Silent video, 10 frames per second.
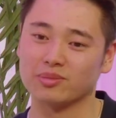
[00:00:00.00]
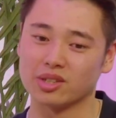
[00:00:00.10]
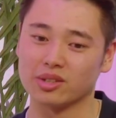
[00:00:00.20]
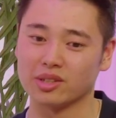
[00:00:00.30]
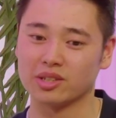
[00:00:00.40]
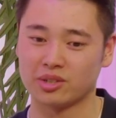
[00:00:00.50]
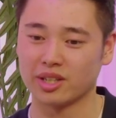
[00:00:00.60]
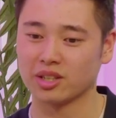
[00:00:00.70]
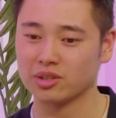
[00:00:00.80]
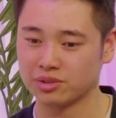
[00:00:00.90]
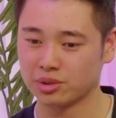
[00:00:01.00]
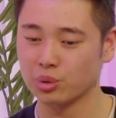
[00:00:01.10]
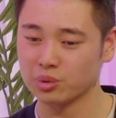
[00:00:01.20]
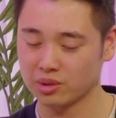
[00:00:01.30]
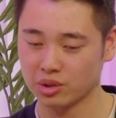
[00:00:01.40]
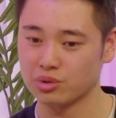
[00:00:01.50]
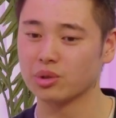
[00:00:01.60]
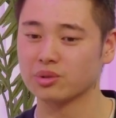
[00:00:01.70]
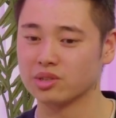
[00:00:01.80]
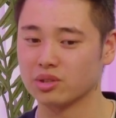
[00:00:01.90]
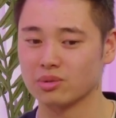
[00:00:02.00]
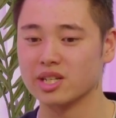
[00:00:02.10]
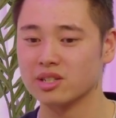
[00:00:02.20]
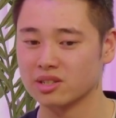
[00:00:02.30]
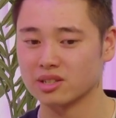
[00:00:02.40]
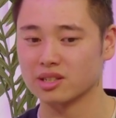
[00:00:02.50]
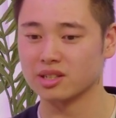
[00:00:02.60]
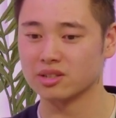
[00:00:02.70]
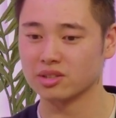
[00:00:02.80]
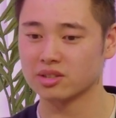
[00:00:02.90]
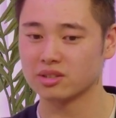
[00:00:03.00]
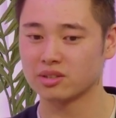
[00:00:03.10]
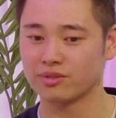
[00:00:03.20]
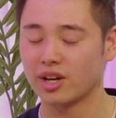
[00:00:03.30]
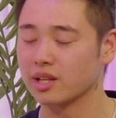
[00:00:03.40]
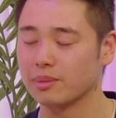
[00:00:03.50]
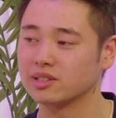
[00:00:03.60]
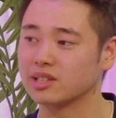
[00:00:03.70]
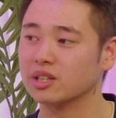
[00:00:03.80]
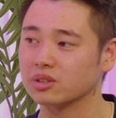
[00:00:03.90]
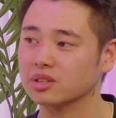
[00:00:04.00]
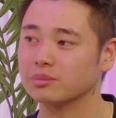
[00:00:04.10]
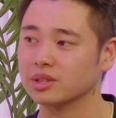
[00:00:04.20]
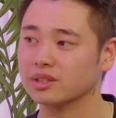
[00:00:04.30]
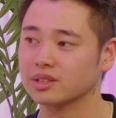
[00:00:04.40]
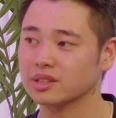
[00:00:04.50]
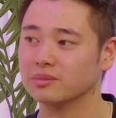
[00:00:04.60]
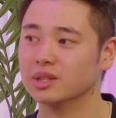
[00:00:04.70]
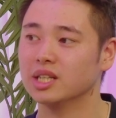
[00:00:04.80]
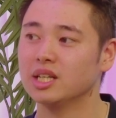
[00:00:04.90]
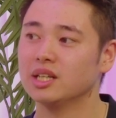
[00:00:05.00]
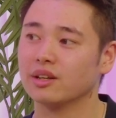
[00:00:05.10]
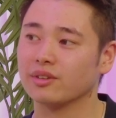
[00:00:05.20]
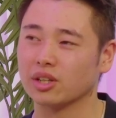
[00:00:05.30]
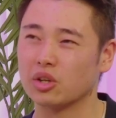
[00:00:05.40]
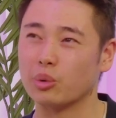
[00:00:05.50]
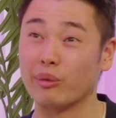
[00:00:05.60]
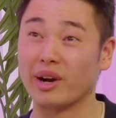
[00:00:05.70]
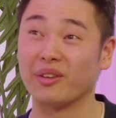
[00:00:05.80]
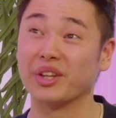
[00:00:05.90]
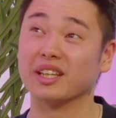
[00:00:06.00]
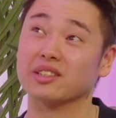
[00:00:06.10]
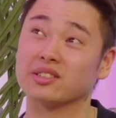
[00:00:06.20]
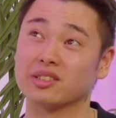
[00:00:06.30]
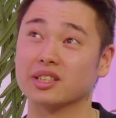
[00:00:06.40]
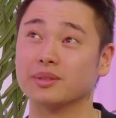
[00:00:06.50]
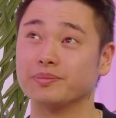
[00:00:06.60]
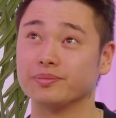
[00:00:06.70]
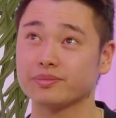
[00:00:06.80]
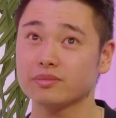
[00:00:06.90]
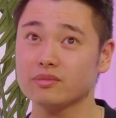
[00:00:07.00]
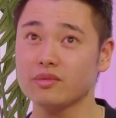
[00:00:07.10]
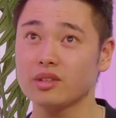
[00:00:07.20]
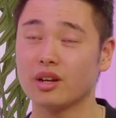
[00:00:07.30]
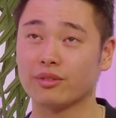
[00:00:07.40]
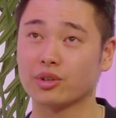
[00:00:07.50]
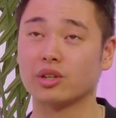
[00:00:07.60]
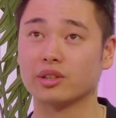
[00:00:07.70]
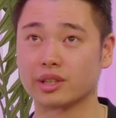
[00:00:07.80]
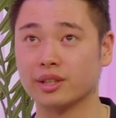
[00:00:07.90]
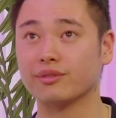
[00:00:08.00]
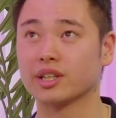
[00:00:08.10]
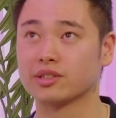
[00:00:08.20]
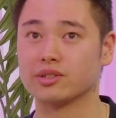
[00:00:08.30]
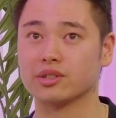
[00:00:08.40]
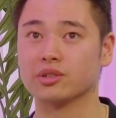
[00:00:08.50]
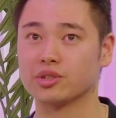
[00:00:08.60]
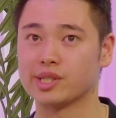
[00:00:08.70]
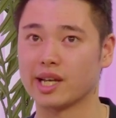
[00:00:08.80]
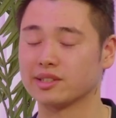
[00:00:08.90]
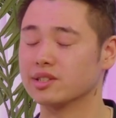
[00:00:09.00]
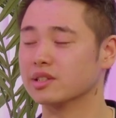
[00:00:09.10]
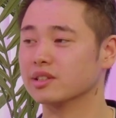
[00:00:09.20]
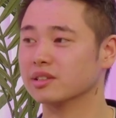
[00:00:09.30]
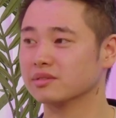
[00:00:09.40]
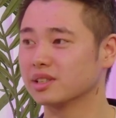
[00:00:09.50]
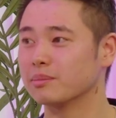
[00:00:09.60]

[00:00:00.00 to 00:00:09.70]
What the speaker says: So it's trying to control the situation and just find the best outcome. And I think the only way around that is I've got an investor who's just exited a